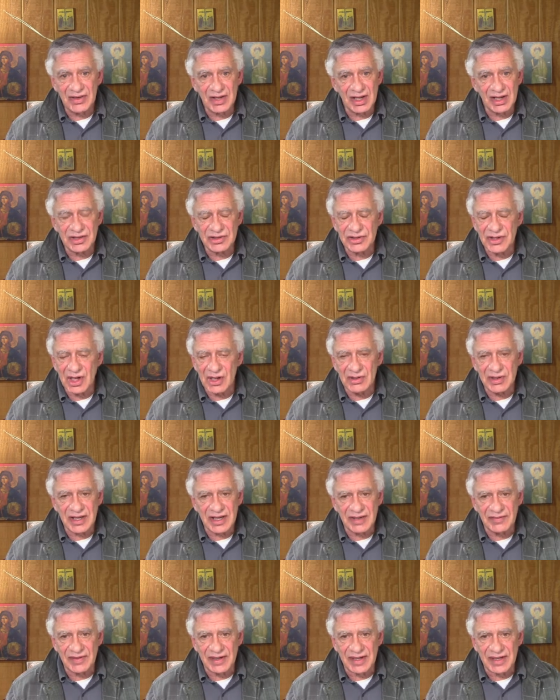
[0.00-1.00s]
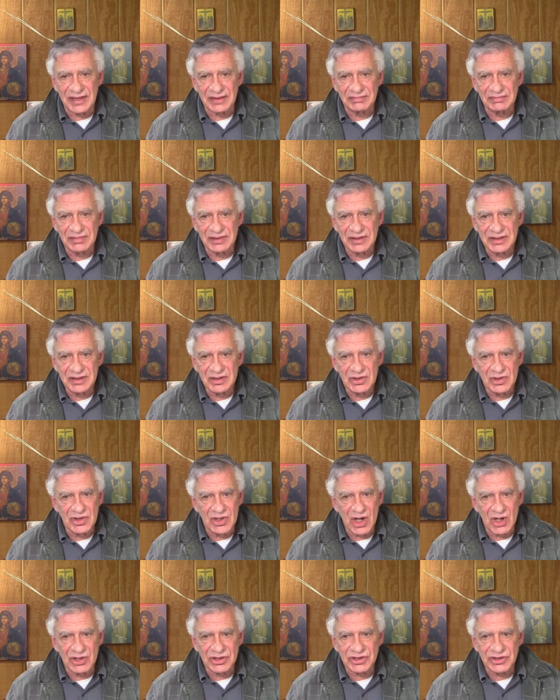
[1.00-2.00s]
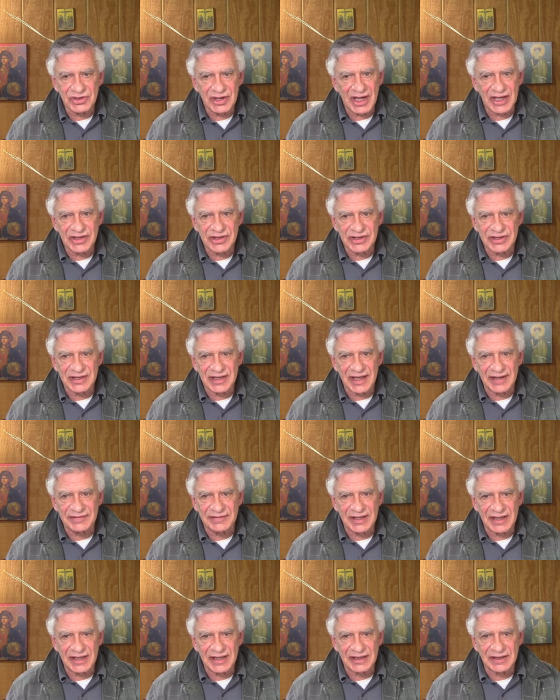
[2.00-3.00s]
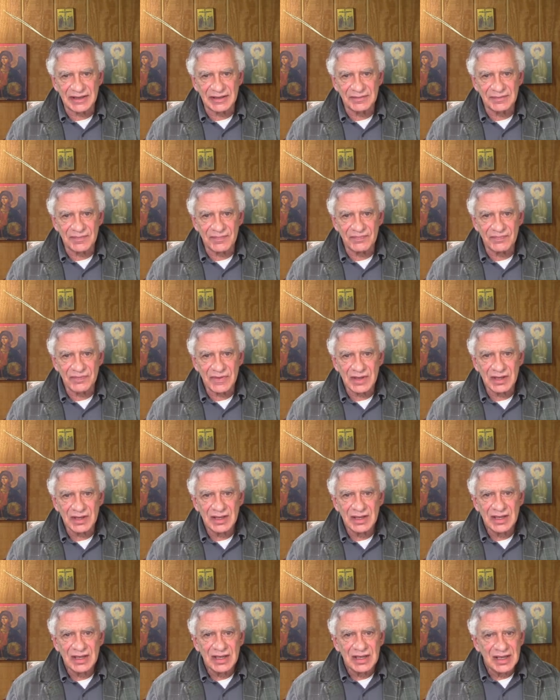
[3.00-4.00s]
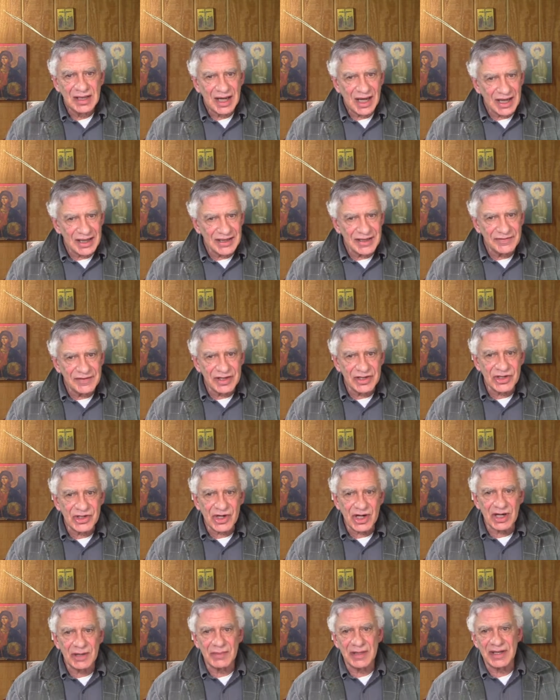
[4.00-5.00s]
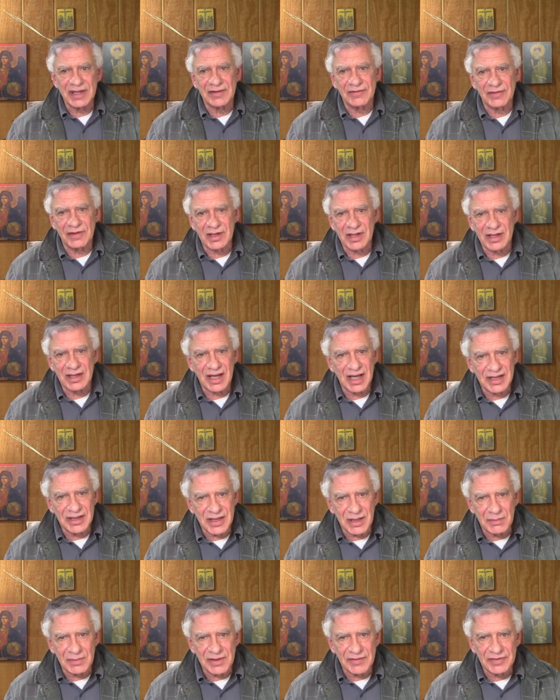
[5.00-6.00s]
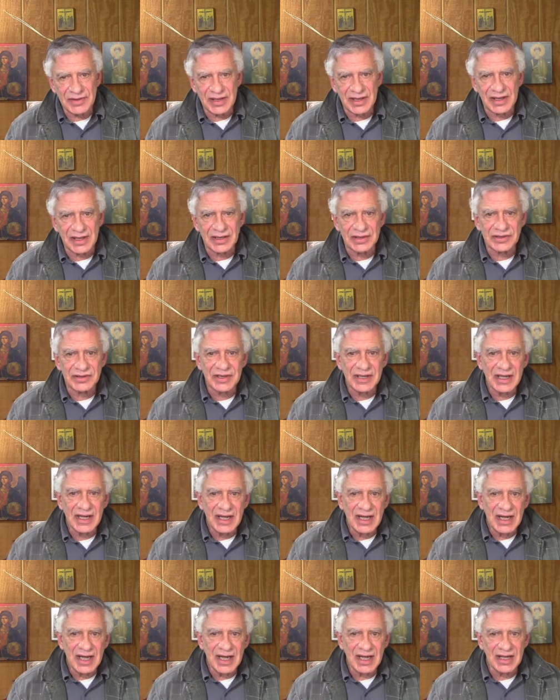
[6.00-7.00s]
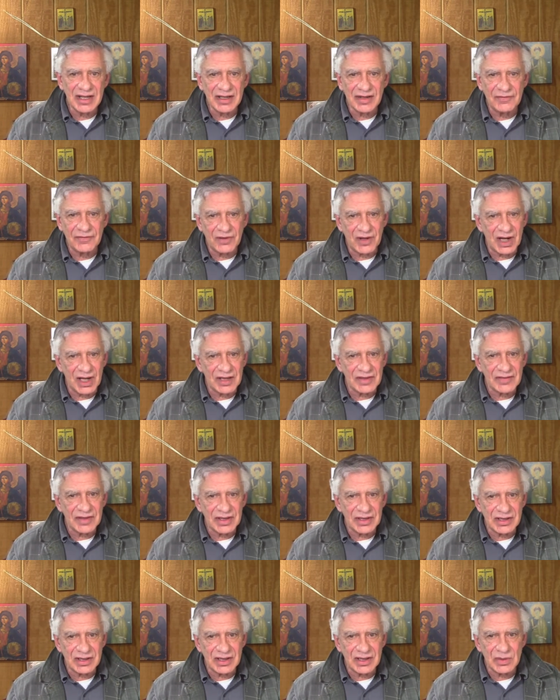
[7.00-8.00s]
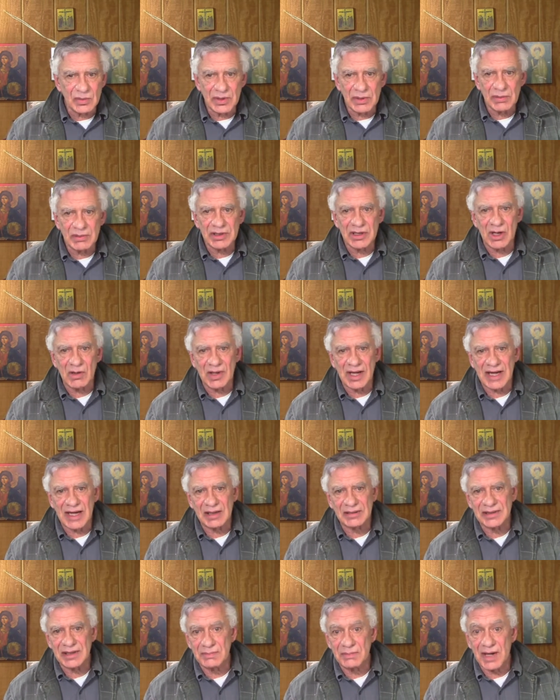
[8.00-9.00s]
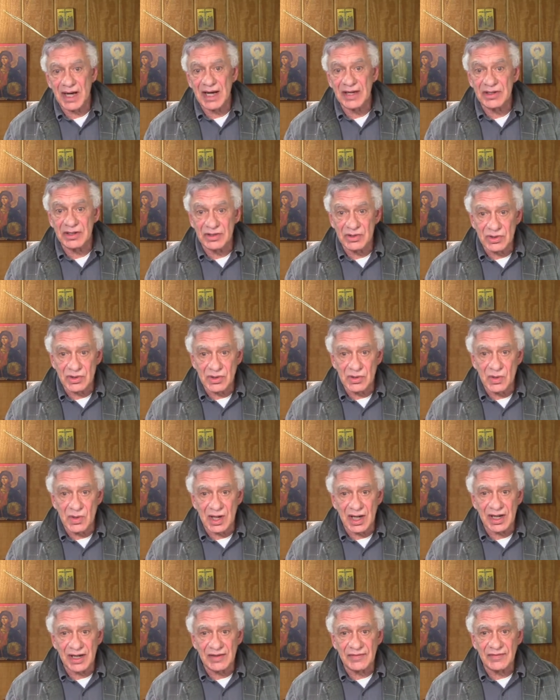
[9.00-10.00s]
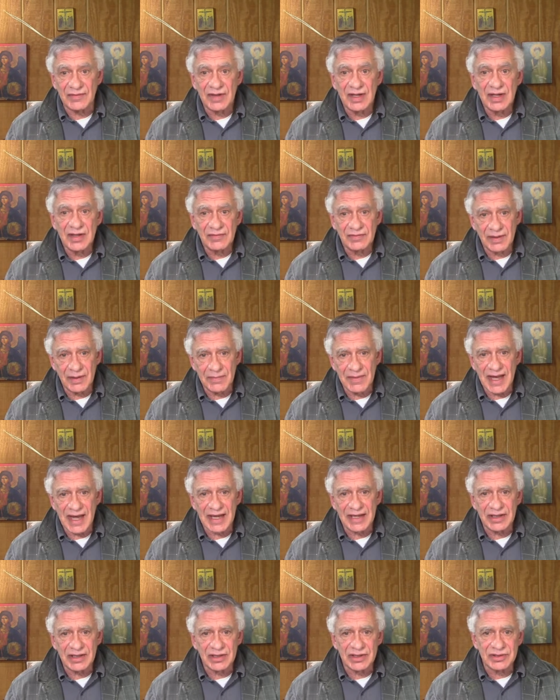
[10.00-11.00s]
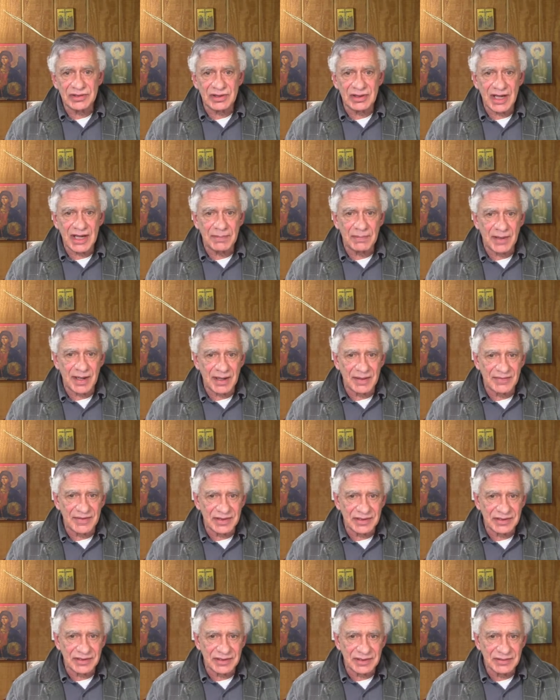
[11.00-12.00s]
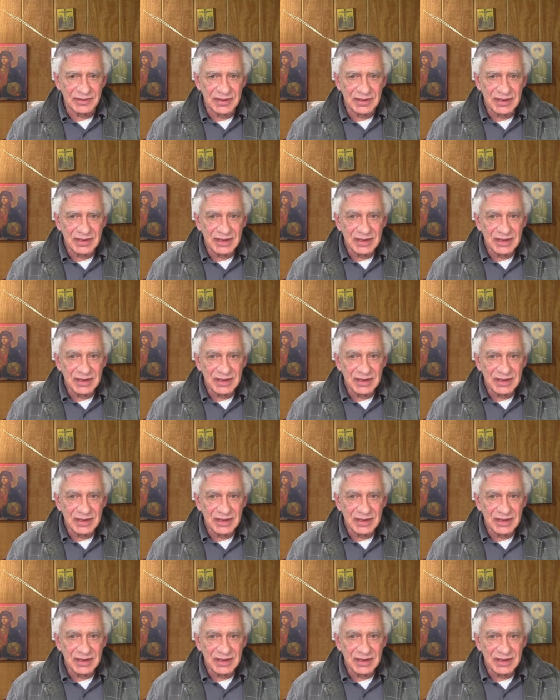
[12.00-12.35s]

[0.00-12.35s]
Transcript: and there is no give in it, no stretch is left in it. I lived in Germany for a, a number of years and in the fall of the year we would go out and buy the new wine from that year's grape harvest.